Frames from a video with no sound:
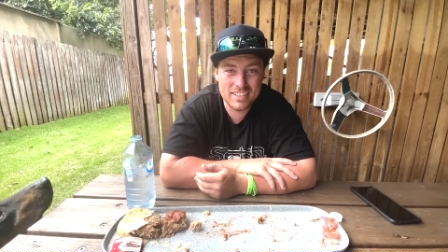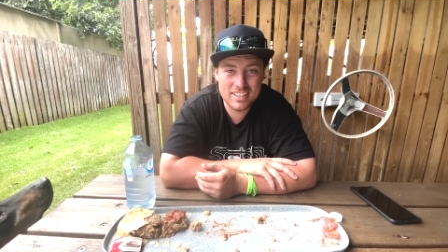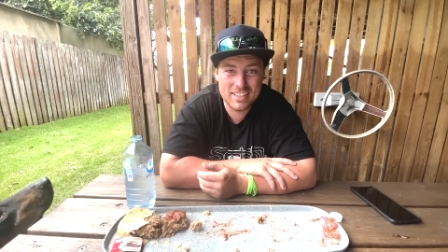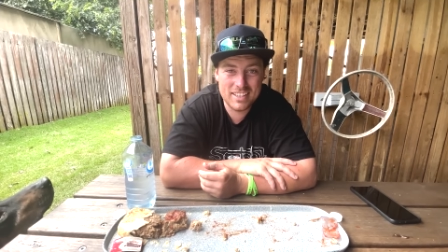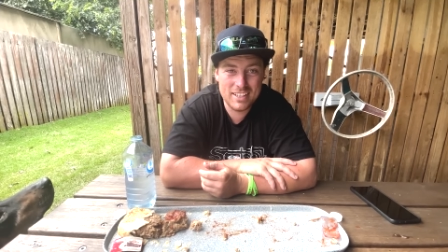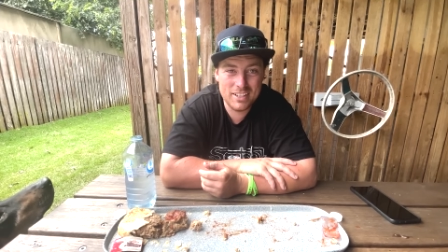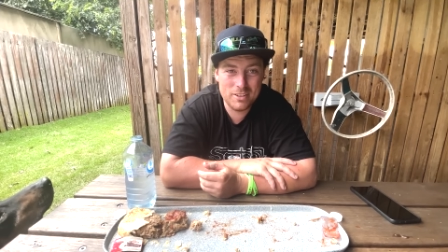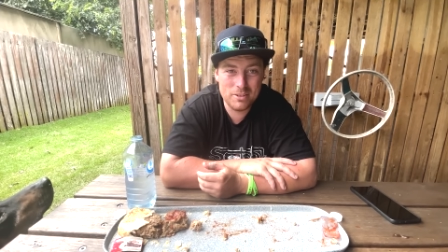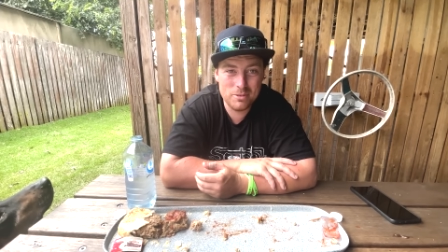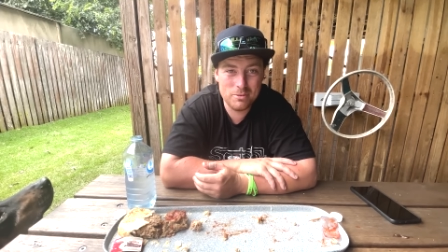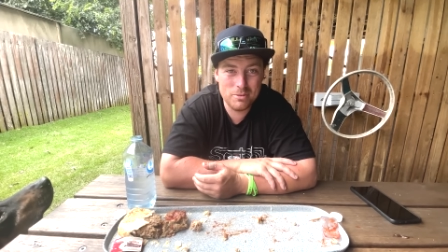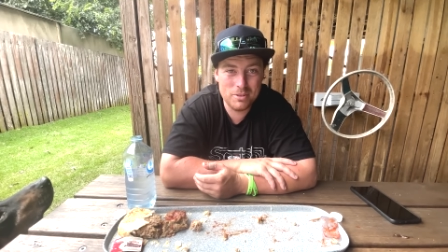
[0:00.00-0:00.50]

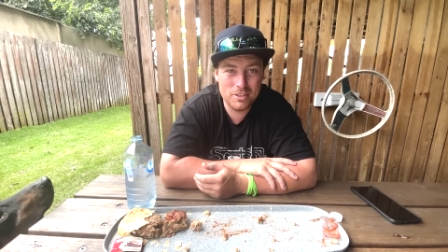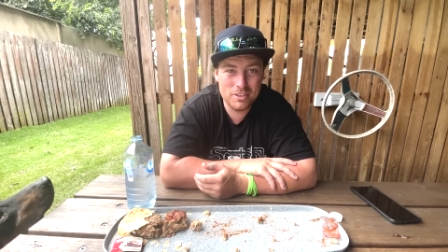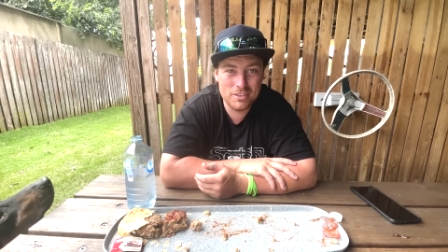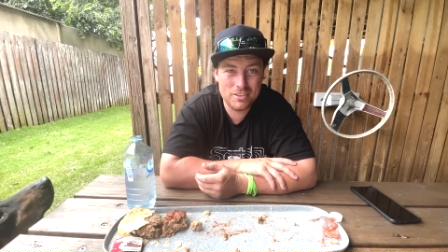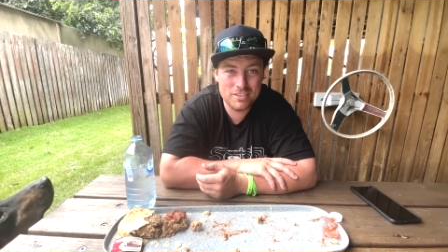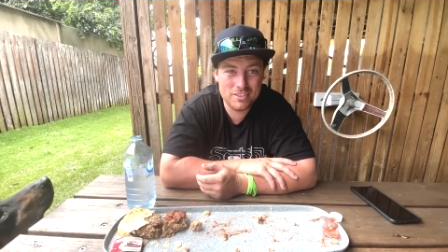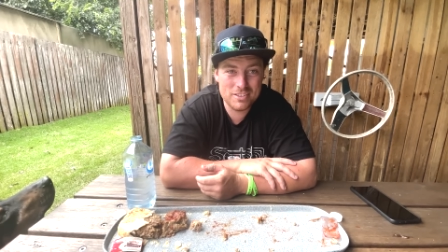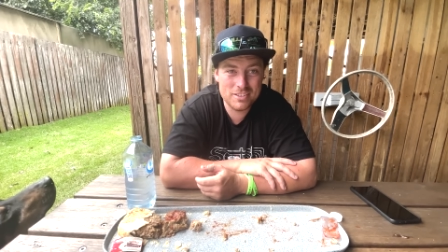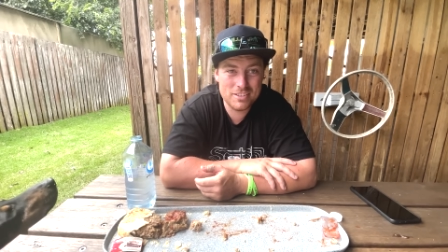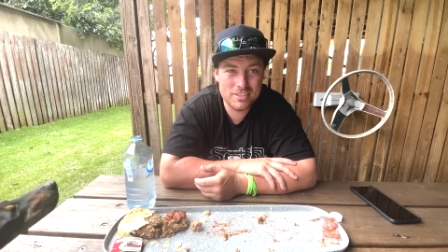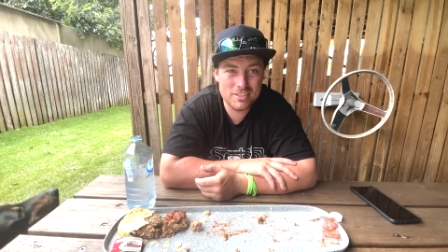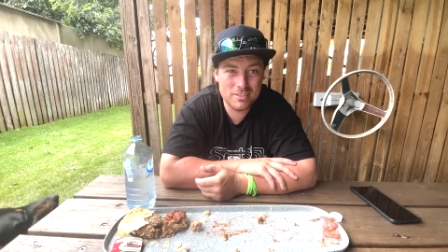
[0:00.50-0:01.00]
Kenilworth
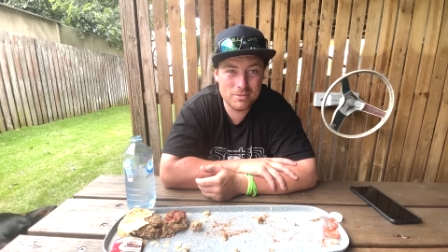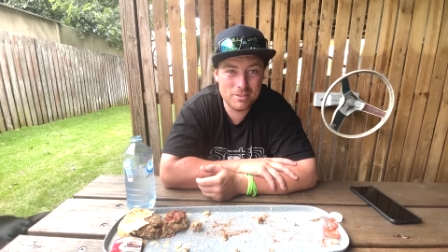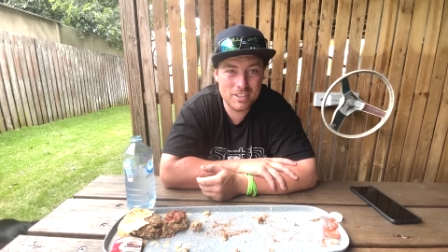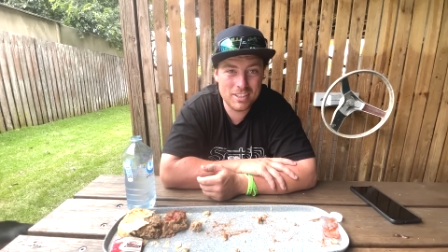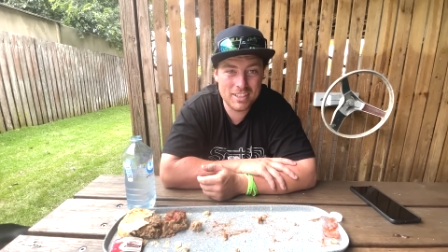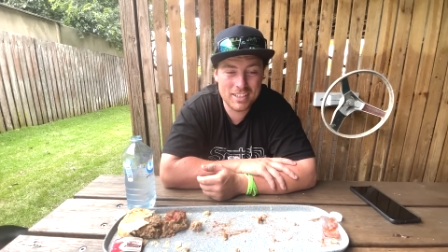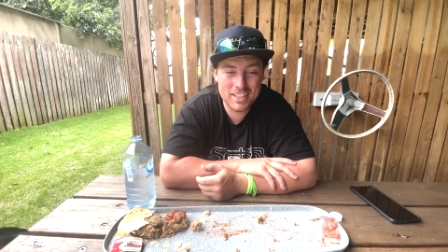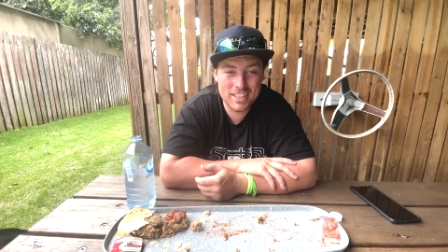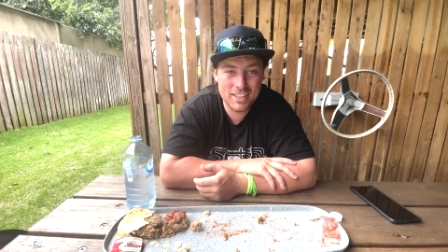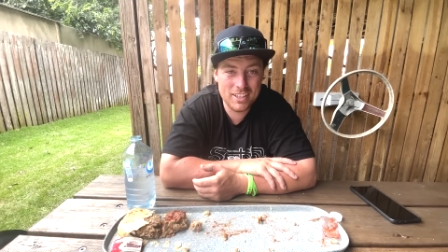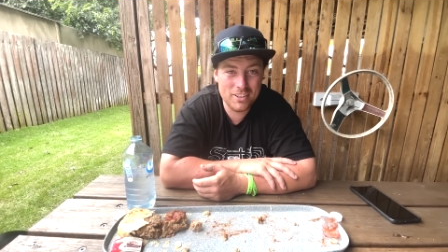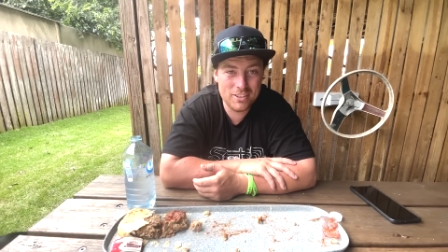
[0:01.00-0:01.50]

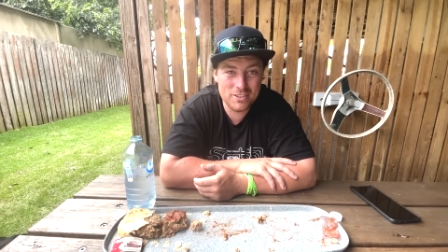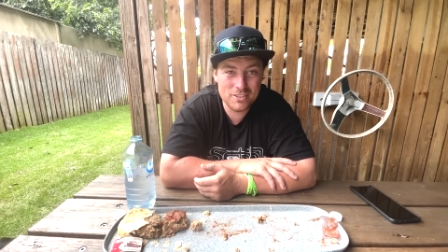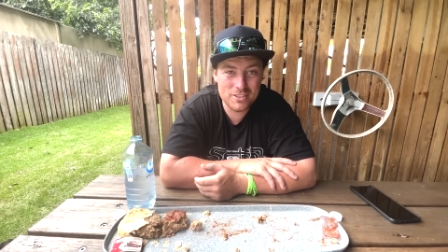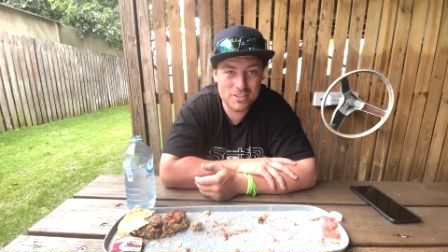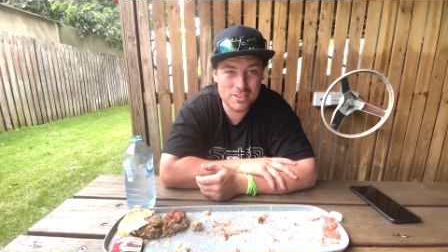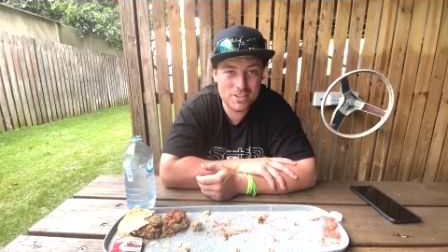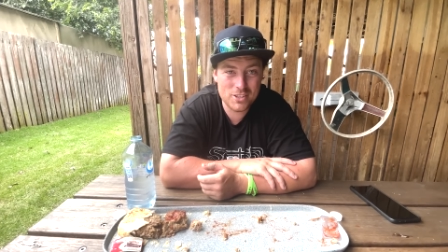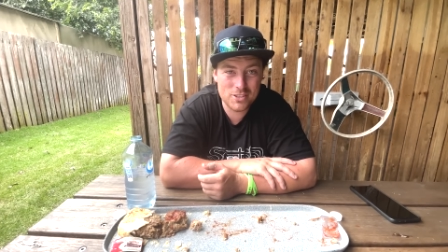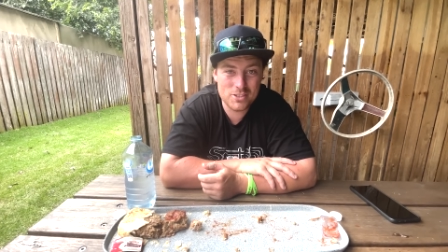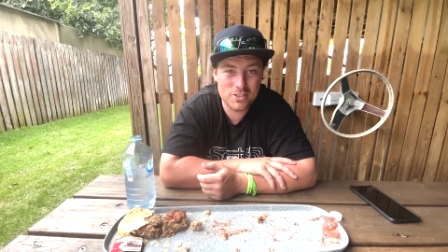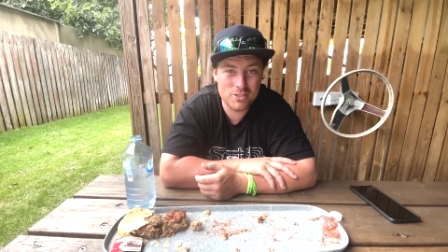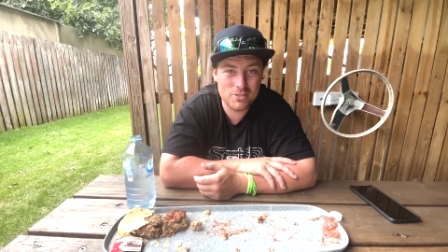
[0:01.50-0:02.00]
1 kilo
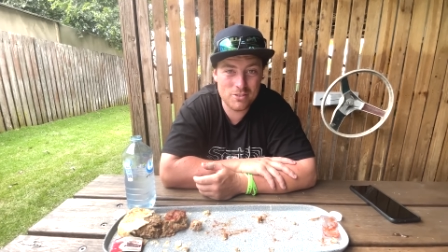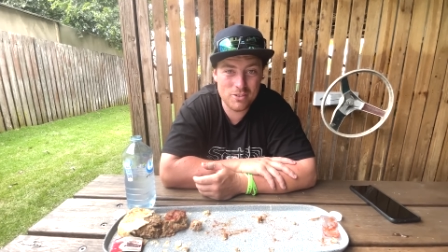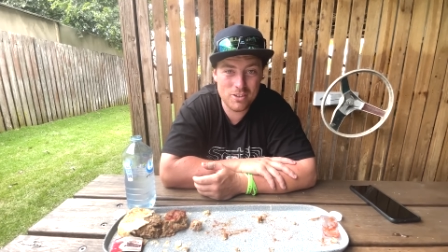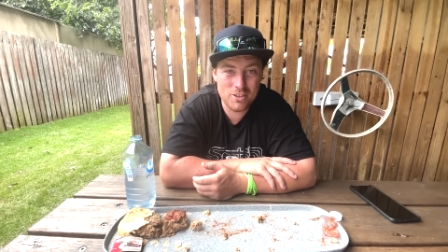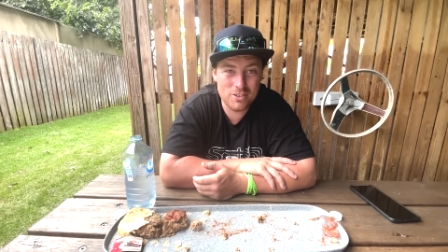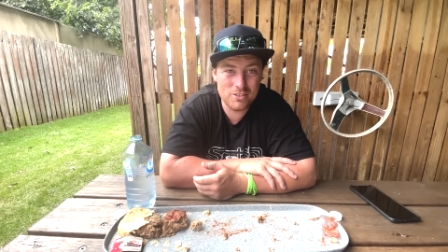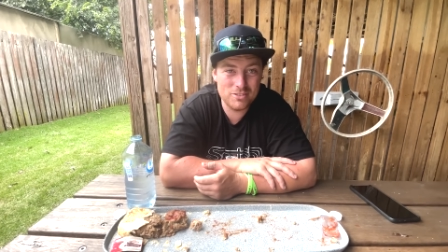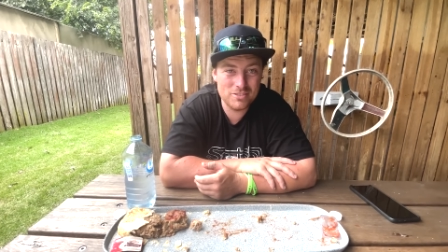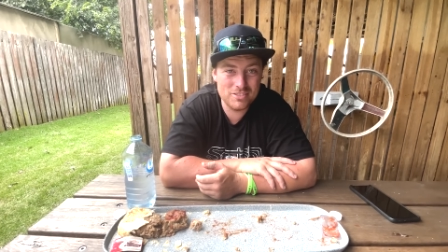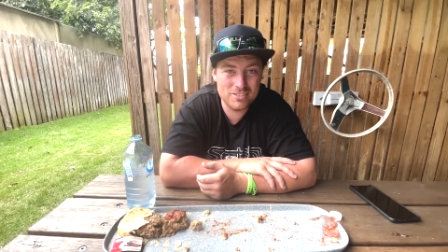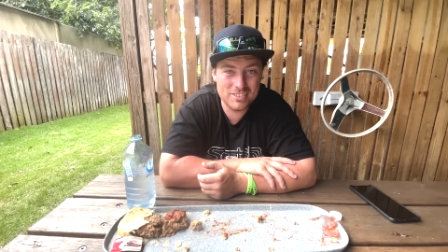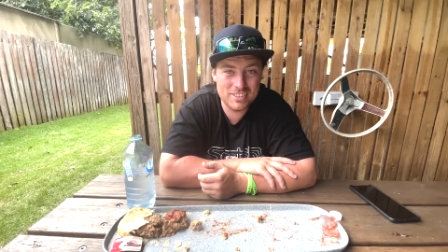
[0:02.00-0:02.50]
sausage roll